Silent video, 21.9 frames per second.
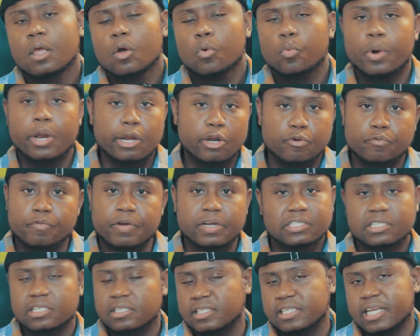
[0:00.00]
When the
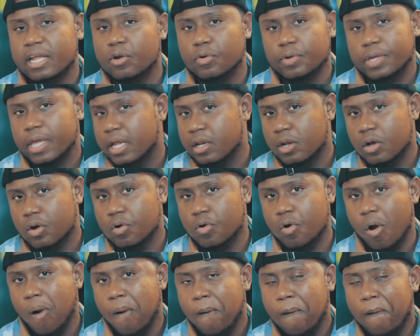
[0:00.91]
rich is saying, okay,
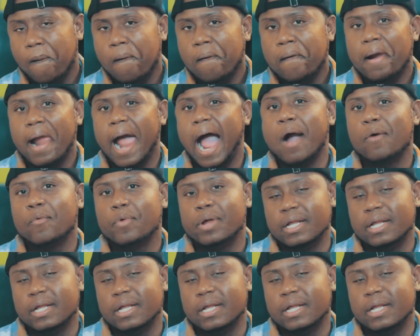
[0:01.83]
no, I